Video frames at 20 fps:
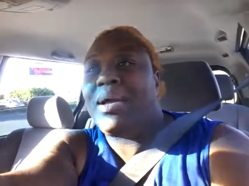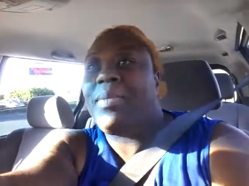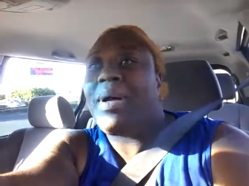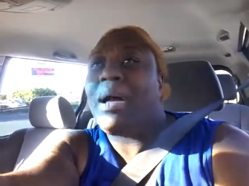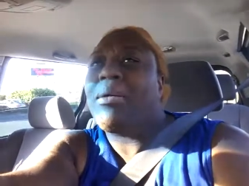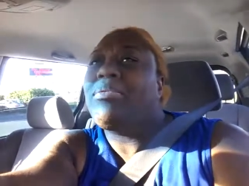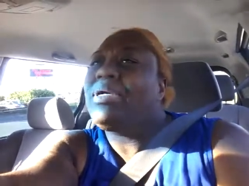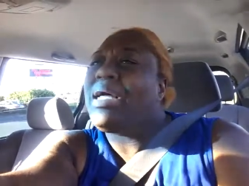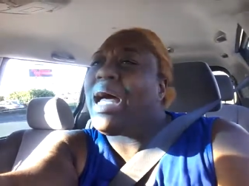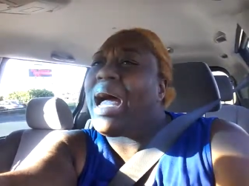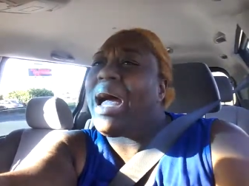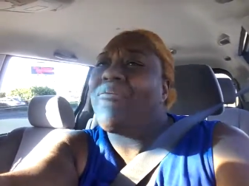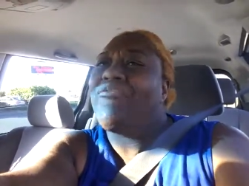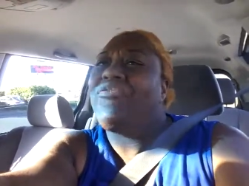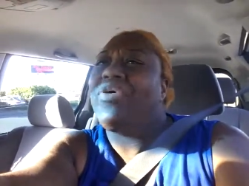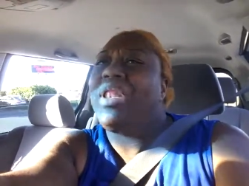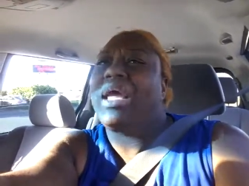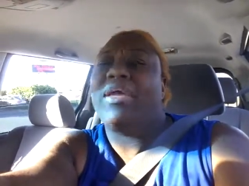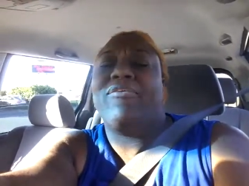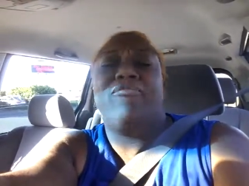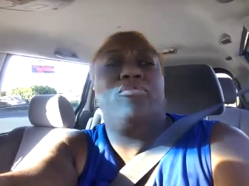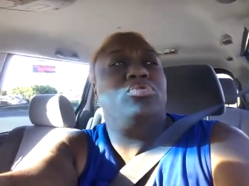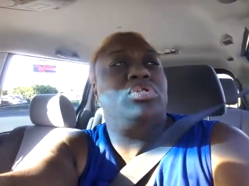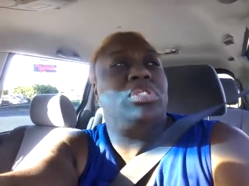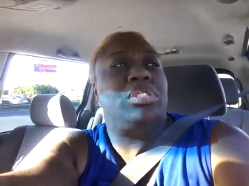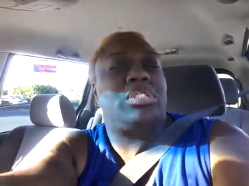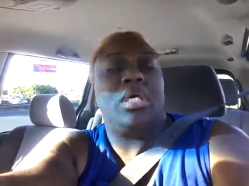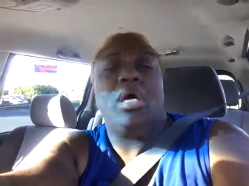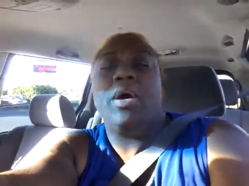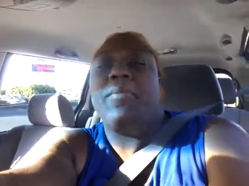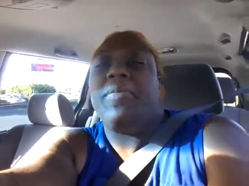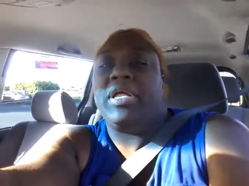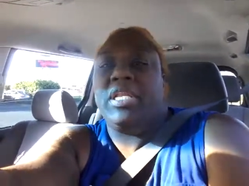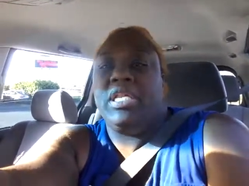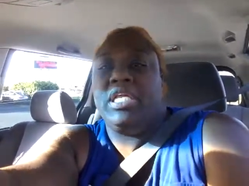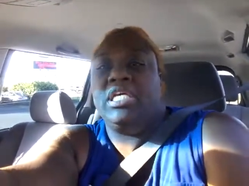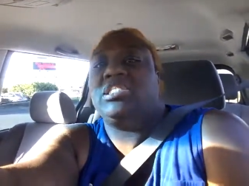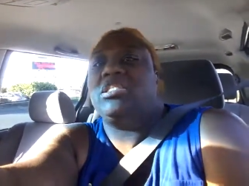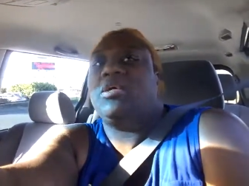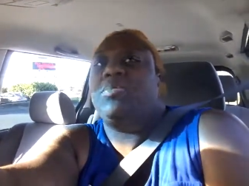I feel like if you just up and
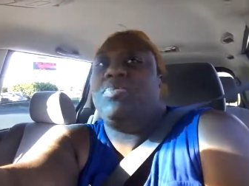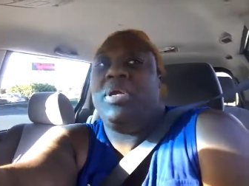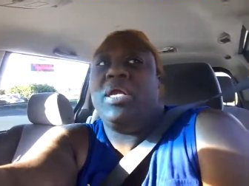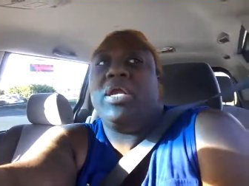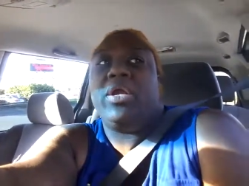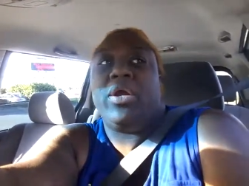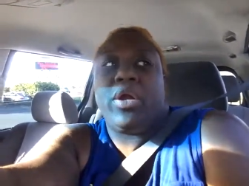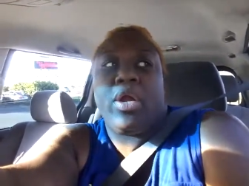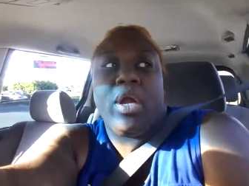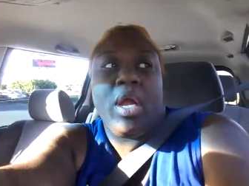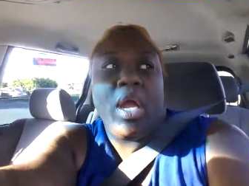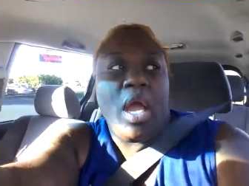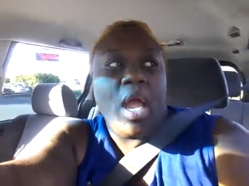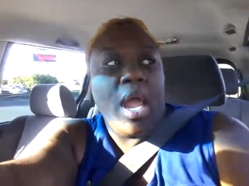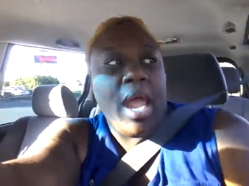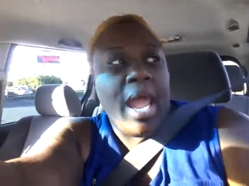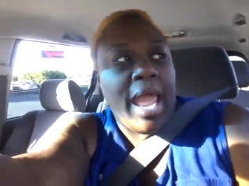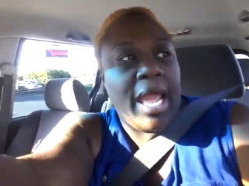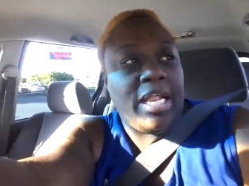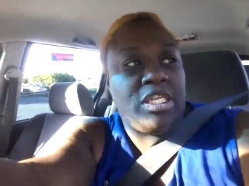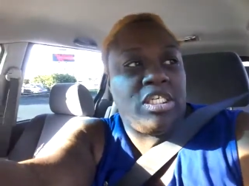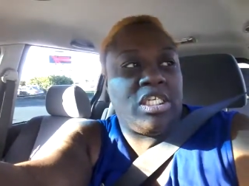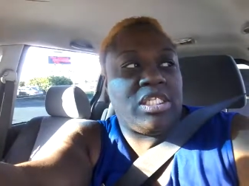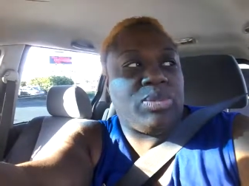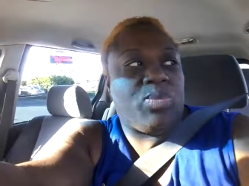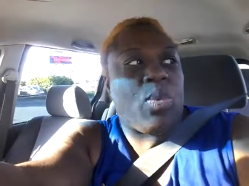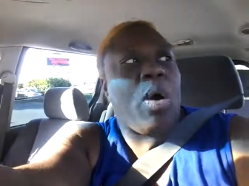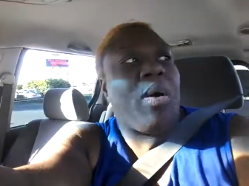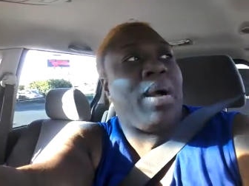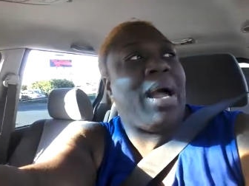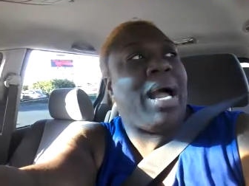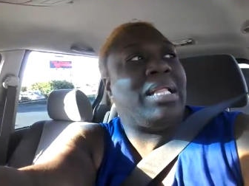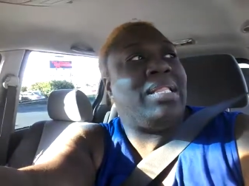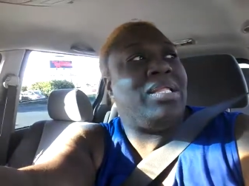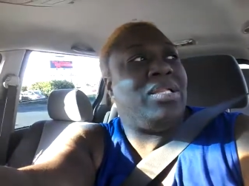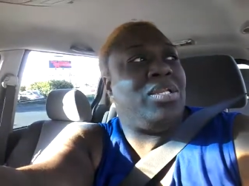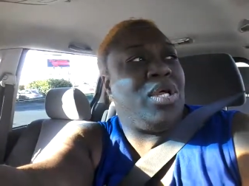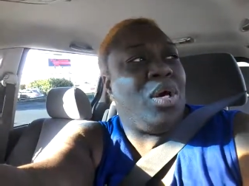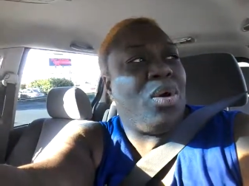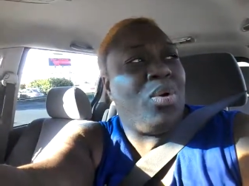disappear and just walk out the
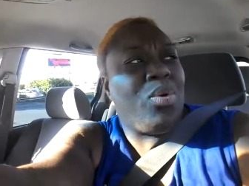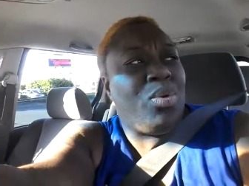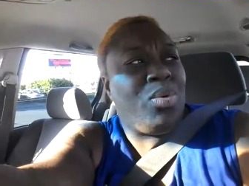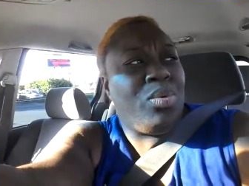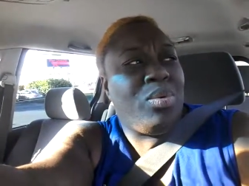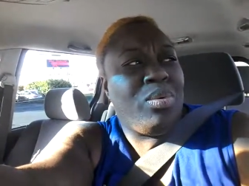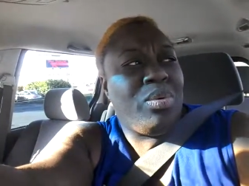door,